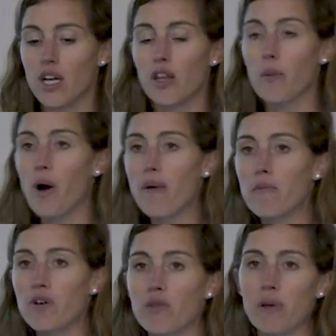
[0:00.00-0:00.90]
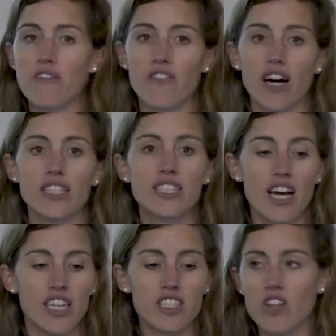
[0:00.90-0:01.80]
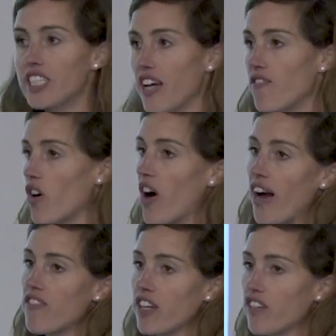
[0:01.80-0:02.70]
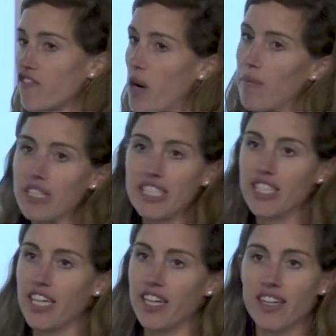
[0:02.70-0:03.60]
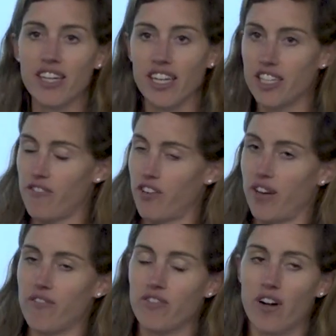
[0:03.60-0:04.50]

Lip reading: The problem with PFAS. So this infographic you've probably seen in the different